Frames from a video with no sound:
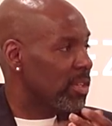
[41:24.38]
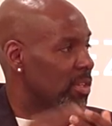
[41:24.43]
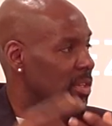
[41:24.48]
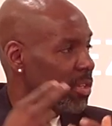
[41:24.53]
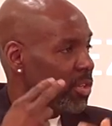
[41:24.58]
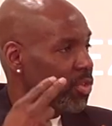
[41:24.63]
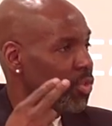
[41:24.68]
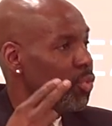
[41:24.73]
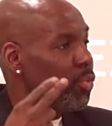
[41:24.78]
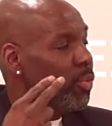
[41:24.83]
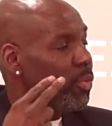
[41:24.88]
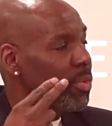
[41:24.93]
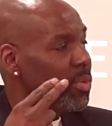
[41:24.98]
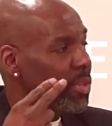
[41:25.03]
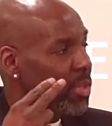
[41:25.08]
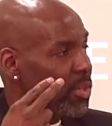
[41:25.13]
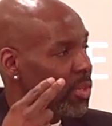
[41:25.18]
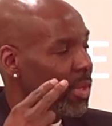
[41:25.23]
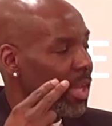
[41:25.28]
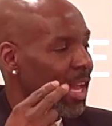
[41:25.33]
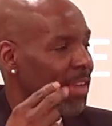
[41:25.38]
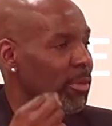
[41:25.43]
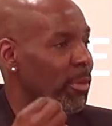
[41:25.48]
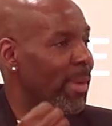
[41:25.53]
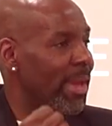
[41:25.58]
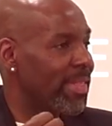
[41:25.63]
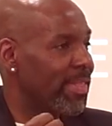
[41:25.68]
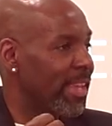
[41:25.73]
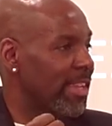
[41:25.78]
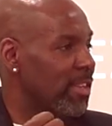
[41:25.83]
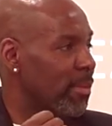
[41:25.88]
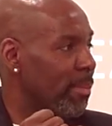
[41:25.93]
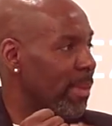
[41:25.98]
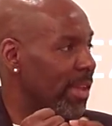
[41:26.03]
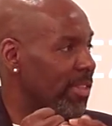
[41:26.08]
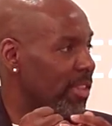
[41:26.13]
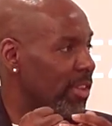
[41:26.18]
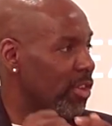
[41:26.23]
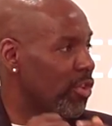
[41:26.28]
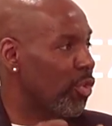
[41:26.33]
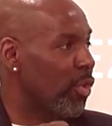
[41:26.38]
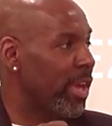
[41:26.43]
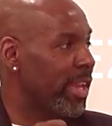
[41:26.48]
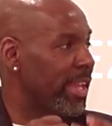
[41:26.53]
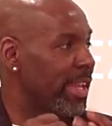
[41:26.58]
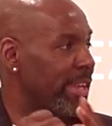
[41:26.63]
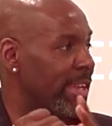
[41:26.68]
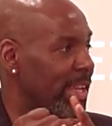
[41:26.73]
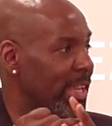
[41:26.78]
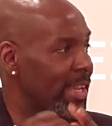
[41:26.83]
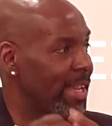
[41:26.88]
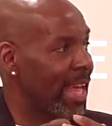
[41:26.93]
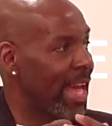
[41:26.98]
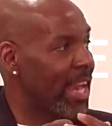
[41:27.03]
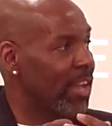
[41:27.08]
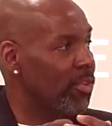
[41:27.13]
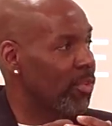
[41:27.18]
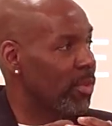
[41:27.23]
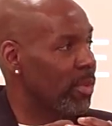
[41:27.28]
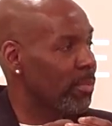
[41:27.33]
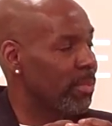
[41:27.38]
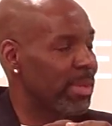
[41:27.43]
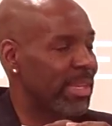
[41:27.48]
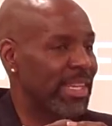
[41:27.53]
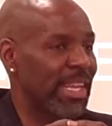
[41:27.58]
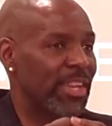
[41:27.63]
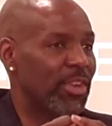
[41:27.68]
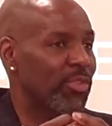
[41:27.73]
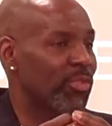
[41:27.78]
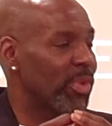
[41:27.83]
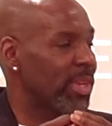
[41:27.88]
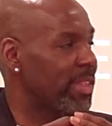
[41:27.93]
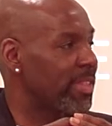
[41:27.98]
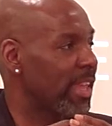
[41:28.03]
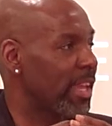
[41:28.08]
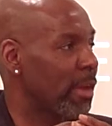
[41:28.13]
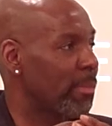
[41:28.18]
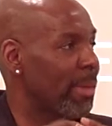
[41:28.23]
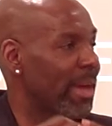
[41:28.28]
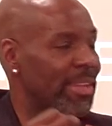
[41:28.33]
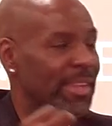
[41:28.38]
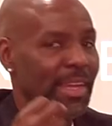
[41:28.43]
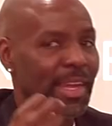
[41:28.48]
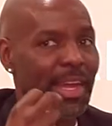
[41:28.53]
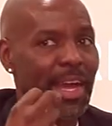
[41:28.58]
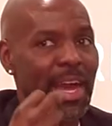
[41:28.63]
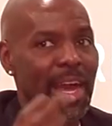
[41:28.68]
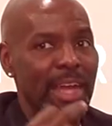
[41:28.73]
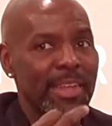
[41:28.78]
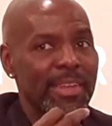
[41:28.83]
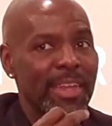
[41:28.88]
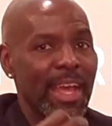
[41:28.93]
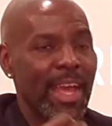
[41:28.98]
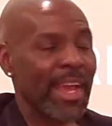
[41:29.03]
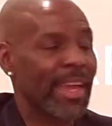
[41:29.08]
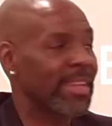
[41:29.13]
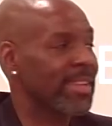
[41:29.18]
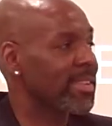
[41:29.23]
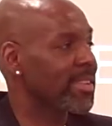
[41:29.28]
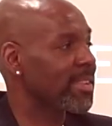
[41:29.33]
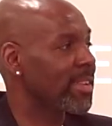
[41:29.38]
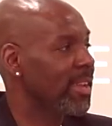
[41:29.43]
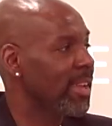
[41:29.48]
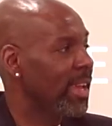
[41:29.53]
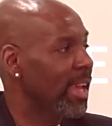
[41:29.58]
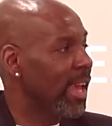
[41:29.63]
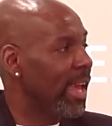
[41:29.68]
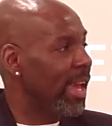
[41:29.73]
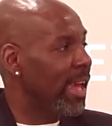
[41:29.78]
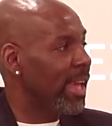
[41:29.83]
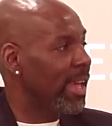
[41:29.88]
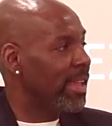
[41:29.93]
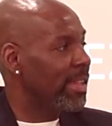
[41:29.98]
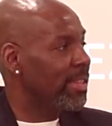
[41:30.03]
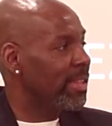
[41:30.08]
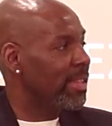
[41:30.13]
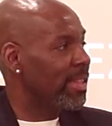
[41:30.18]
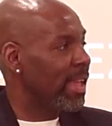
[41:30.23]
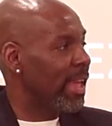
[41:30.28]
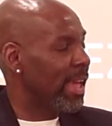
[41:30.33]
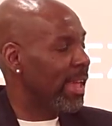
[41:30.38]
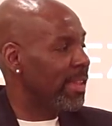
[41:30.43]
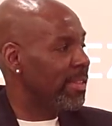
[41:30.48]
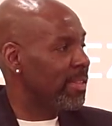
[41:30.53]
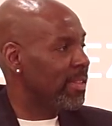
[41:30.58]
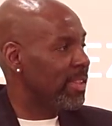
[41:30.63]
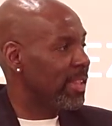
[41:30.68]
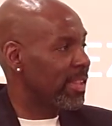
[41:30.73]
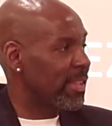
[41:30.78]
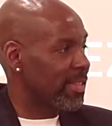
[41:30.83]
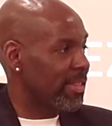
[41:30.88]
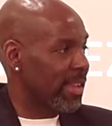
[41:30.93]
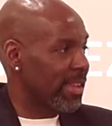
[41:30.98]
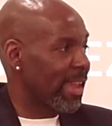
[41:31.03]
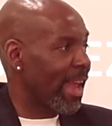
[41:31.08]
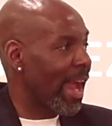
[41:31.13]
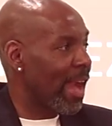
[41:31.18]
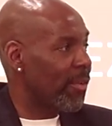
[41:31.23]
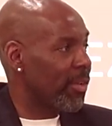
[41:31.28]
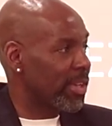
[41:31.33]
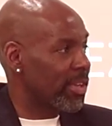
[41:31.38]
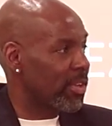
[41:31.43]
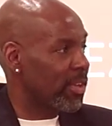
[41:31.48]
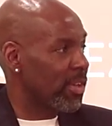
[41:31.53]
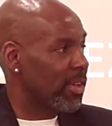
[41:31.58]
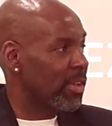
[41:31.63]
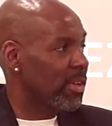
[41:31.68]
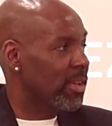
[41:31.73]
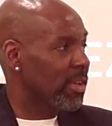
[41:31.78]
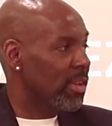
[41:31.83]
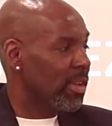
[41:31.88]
The two that everybody thinks about, the credit and the collateral, but they don't really think about the contacts and the character.